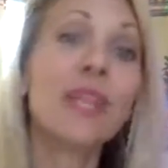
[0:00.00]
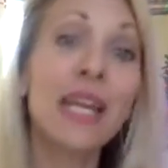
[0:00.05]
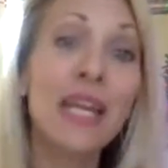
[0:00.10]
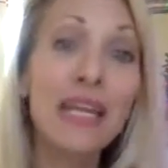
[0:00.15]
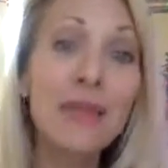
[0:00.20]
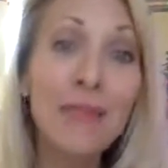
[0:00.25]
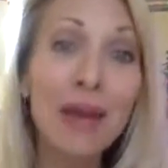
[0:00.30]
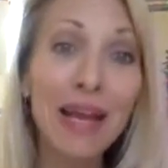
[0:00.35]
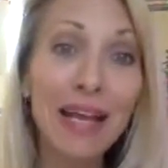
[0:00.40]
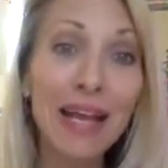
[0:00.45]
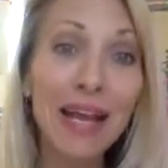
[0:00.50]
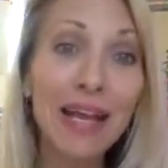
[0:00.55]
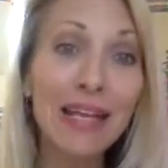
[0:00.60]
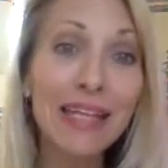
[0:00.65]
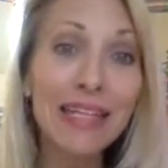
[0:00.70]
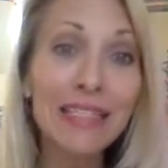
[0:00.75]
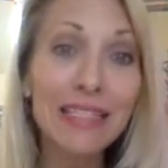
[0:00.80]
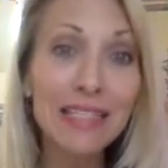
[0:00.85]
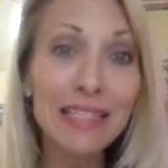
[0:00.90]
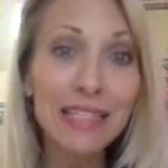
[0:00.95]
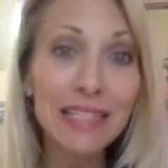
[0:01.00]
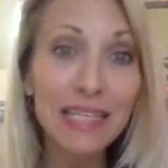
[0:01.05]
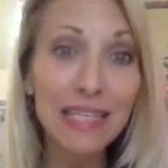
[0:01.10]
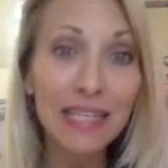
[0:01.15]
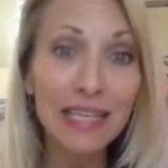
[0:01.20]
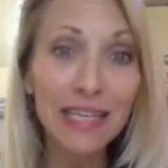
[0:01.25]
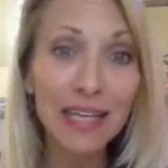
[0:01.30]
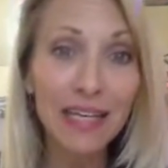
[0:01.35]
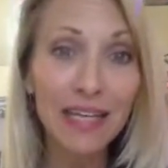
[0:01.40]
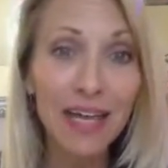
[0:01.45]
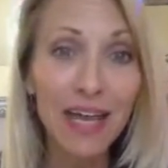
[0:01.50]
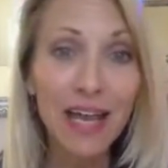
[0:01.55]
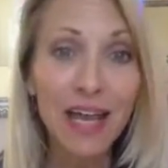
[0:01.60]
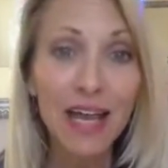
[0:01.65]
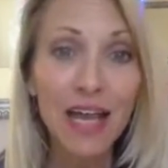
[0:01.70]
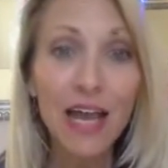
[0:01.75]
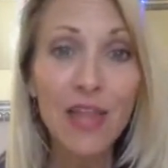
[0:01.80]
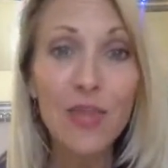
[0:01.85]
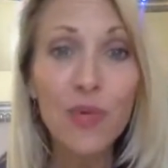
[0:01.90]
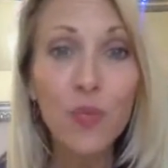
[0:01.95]
in my head and seeing it.
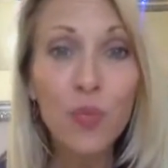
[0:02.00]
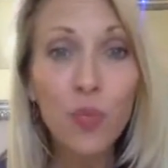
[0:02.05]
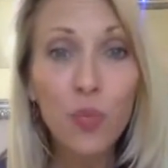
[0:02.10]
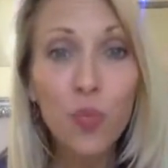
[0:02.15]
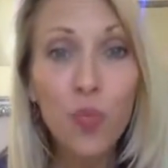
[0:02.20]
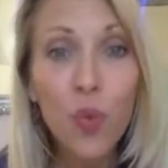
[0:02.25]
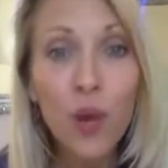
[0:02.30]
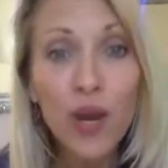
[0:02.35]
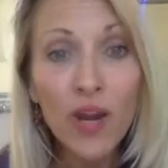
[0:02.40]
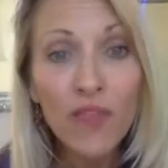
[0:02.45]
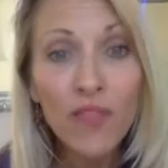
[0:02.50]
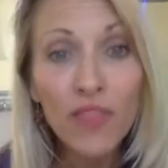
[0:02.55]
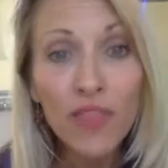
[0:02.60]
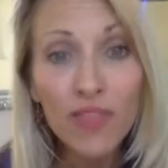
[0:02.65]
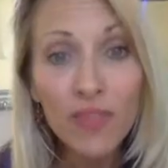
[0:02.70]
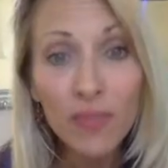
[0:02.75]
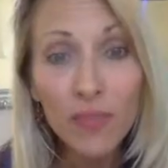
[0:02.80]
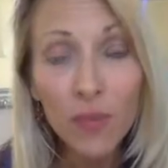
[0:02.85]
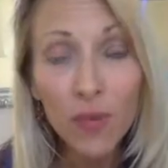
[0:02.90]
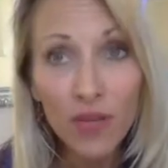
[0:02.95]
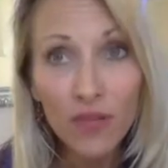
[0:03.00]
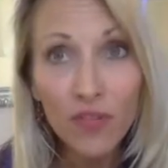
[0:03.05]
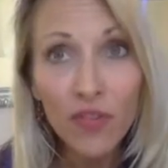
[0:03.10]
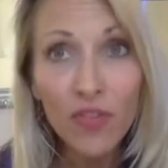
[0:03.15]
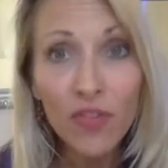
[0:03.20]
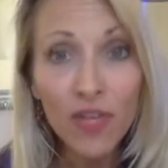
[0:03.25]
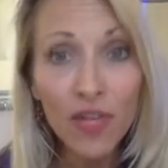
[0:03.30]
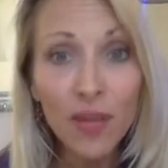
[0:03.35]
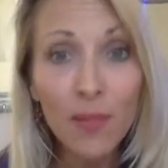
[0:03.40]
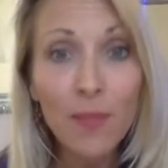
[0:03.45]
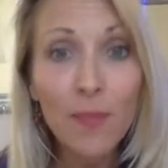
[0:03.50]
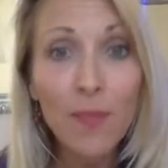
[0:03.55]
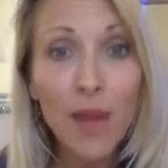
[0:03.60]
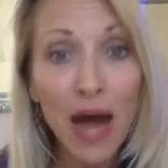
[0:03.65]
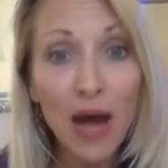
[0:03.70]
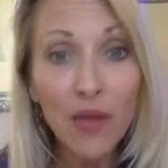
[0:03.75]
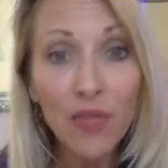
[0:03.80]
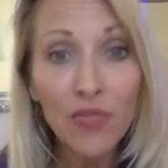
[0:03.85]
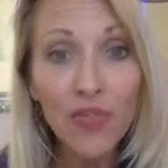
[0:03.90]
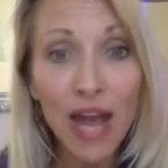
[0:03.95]
And the wonderful thing
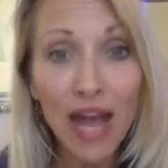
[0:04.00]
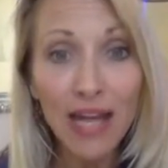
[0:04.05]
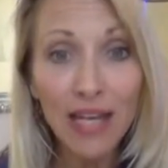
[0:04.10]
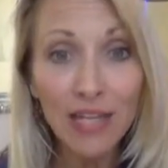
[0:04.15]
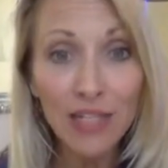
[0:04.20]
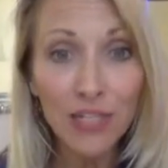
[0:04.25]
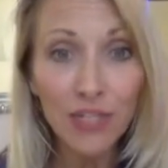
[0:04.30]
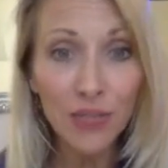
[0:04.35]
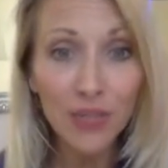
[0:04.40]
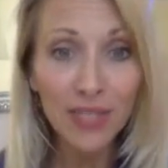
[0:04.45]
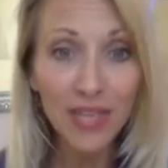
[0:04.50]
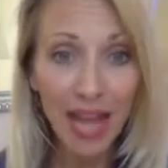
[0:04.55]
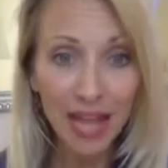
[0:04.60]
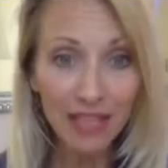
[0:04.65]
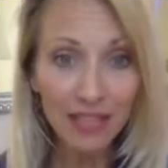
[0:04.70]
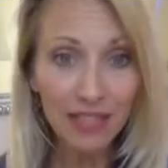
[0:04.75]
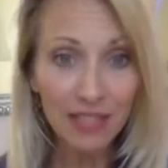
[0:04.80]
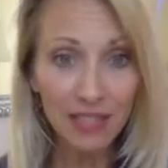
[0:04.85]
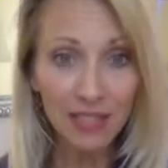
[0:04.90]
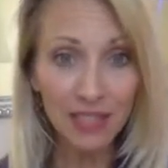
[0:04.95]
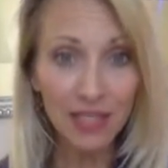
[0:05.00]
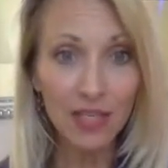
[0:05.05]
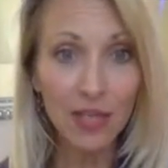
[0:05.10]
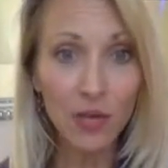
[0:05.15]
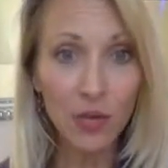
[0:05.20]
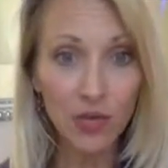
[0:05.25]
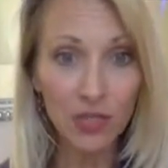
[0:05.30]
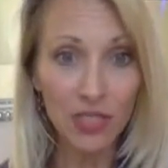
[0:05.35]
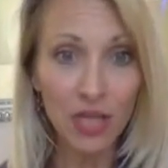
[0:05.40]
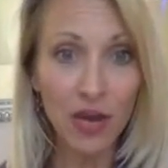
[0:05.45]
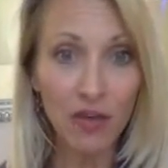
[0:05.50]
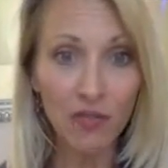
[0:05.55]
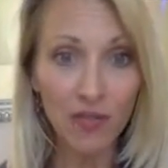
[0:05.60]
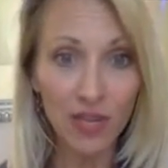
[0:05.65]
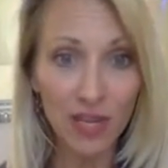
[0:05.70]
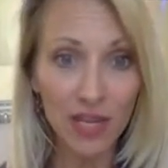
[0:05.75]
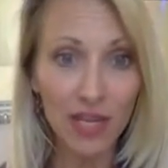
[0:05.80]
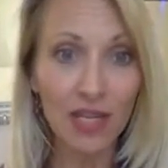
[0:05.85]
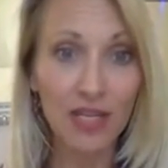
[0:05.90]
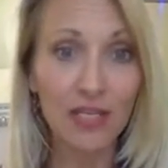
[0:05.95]
about that is you get to see yourself
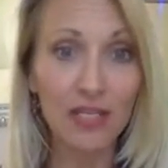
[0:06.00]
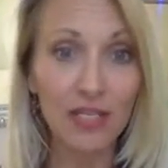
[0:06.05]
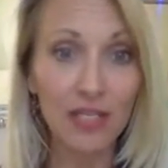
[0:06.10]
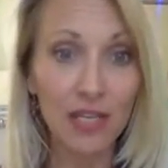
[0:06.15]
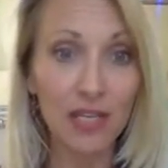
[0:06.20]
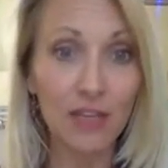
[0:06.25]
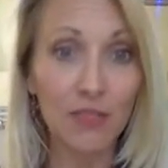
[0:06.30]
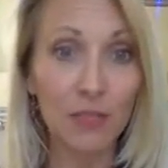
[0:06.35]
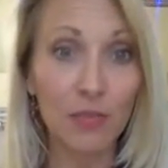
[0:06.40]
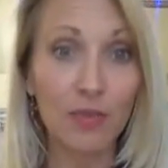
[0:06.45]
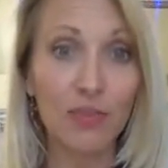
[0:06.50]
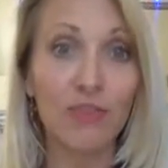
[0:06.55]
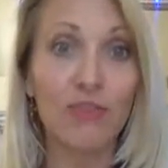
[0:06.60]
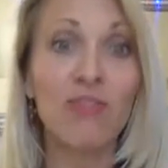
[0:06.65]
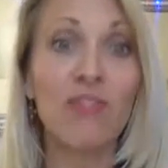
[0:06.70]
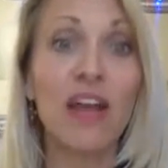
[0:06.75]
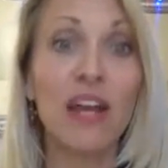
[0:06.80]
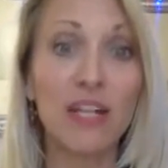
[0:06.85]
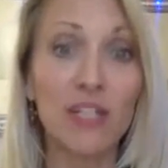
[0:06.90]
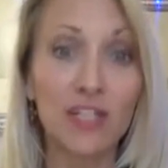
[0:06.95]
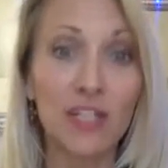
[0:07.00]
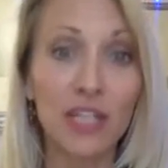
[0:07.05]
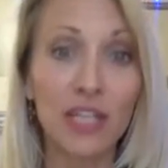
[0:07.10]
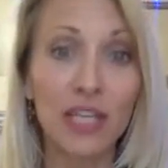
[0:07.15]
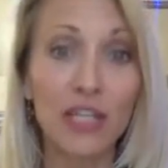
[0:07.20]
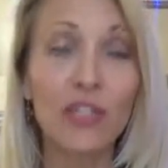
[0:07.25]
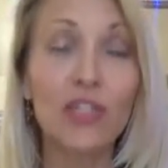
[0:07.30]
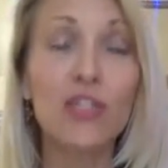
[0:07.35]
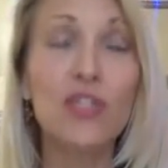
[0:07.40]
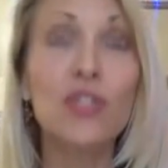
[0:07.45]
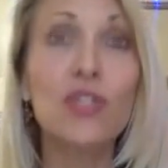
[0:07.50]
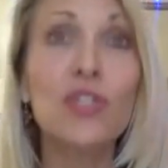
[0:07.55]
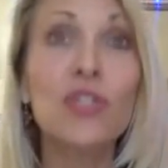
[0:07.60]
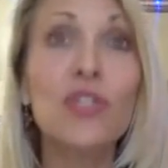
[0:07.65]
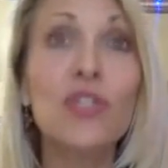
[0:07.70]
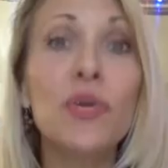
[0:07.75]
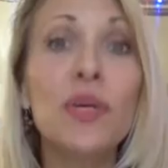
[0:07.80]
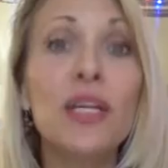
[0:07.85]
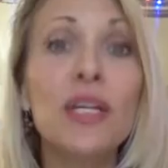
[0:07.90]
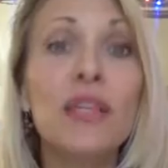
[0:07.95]
in a state of perfection, like just
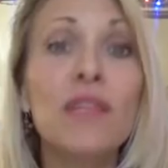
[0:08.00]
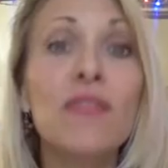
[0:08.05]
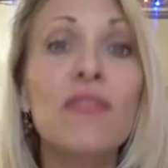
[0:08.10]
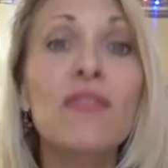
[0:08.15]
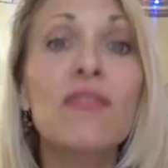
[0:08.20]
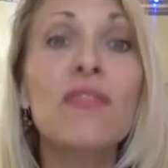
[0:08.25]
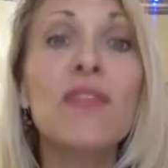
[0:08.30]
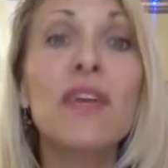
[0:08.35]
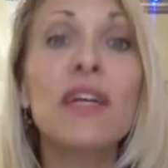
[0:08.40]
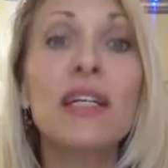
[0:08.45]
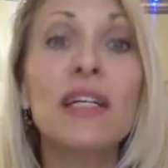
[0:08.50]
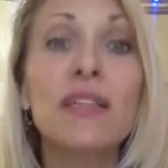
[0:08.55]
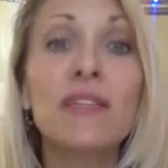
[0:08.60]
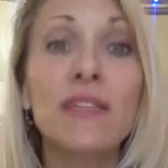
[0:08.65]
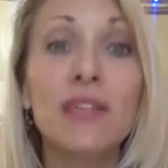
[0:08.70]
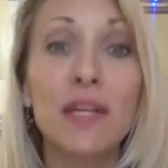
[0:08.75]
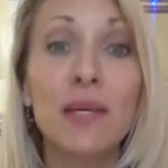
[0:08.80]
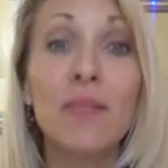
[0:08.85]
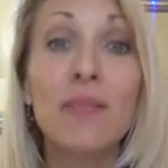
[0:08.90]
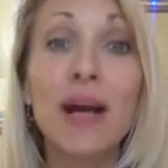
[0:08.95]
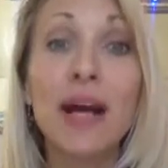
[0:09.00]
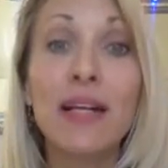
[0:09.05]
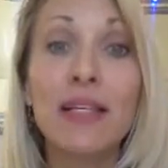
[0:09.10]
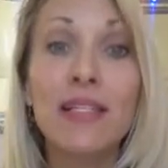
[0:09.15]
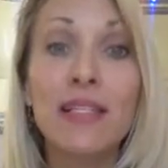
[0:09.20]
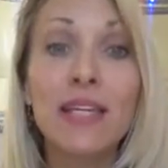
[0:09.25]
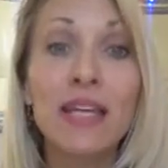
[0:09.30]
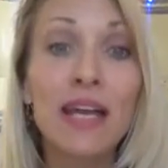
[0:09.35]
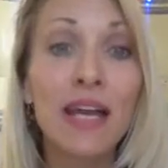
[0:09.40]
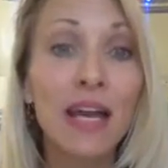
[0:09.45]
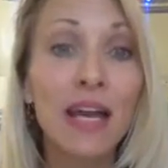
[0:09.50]
doing it the very, very best.